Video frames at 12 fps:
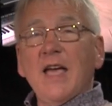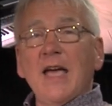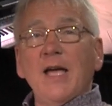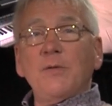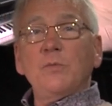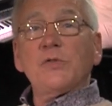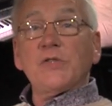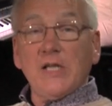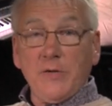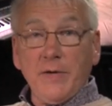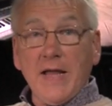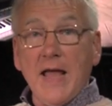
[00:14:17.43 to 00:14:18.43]
and we'll
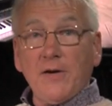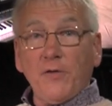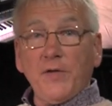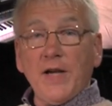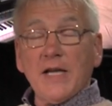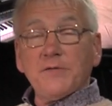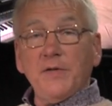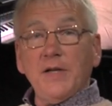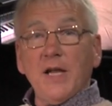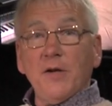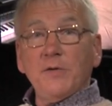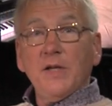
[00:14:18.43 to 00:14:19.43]
see you again on the next
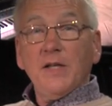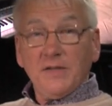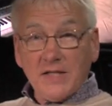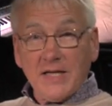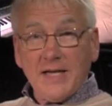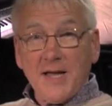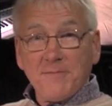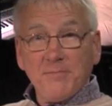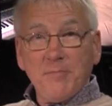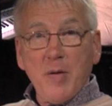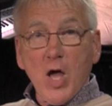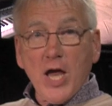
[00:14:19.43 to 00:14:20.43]
video. Take care.
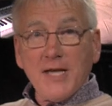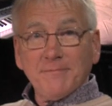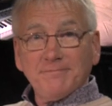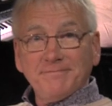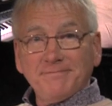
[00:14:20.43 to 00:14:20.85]
Bye.